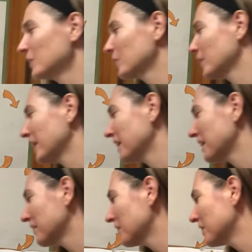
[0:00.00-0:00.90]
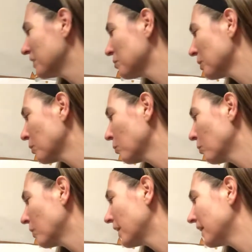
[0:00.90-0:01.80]
Great. I'm going to put
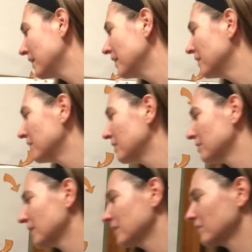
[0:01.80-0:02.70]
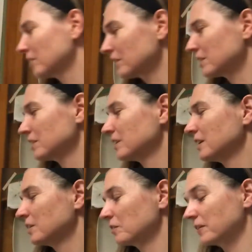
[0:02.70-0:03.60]
1 red circle
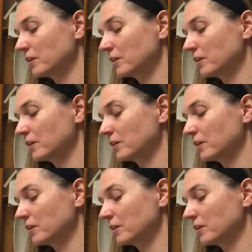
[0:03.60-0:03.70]
under my